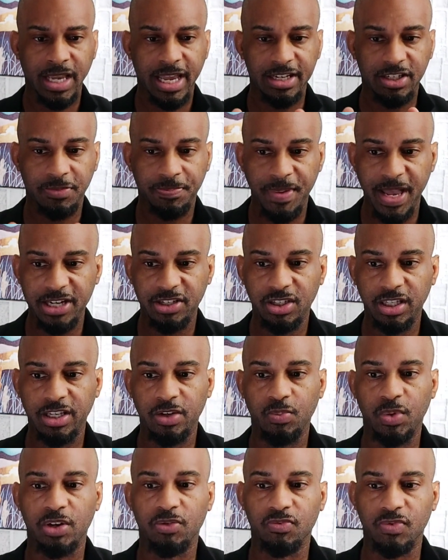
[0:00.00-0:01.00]

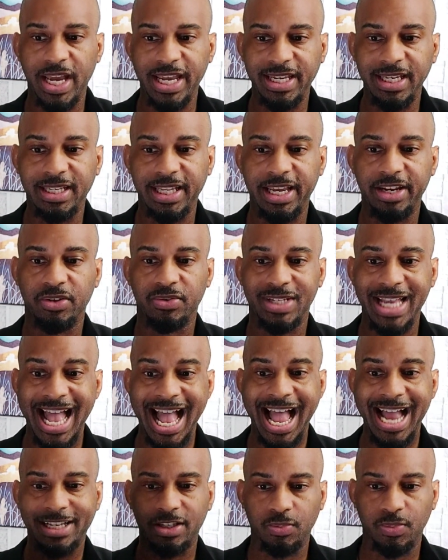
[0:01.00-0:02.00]
Especially when regulators
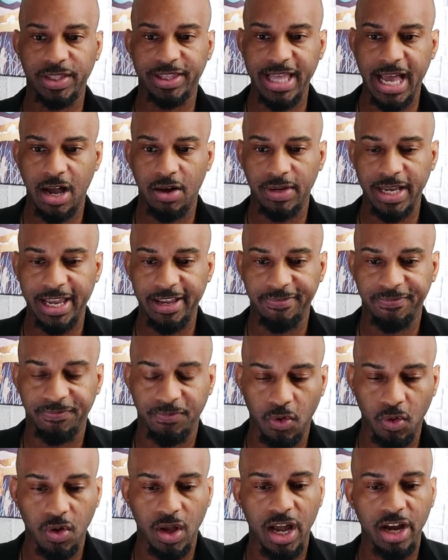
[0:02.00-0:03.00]
act without a
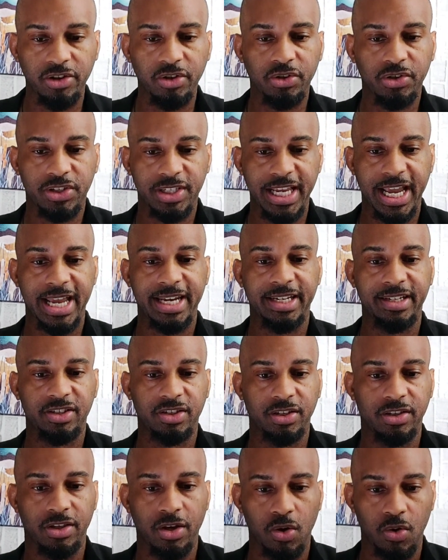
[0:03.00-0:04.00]
full understanding
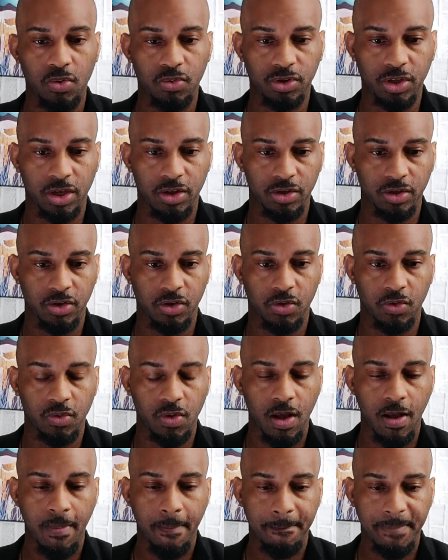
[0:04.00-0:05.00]
to those
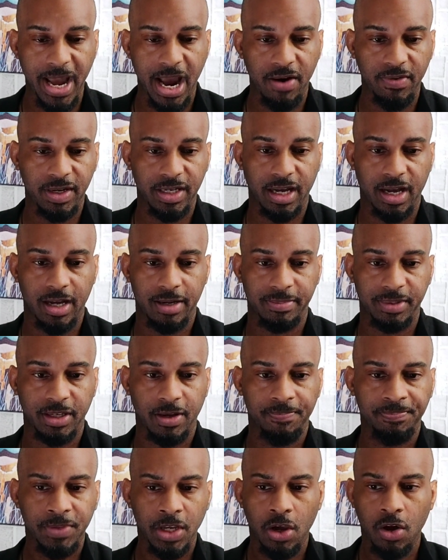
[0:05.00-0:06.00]
new paradigms.
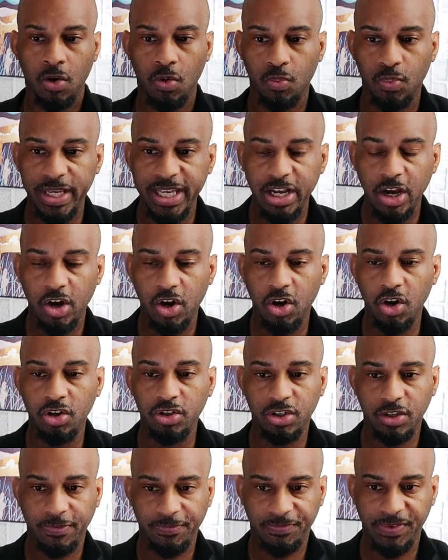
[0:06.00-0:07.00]
We
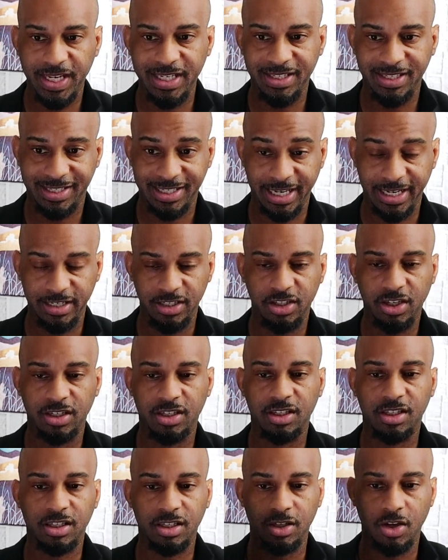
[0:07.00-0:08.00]
urged FinCEN to
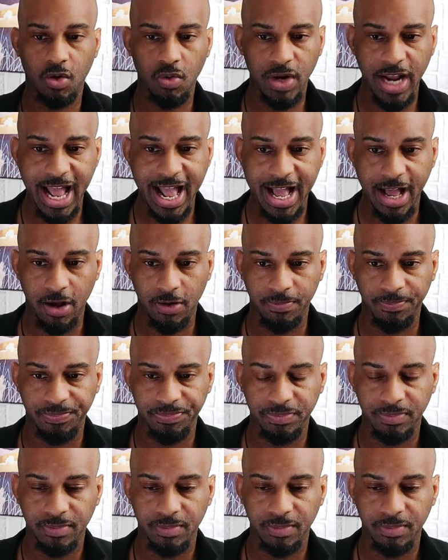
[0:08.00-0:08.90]
slow down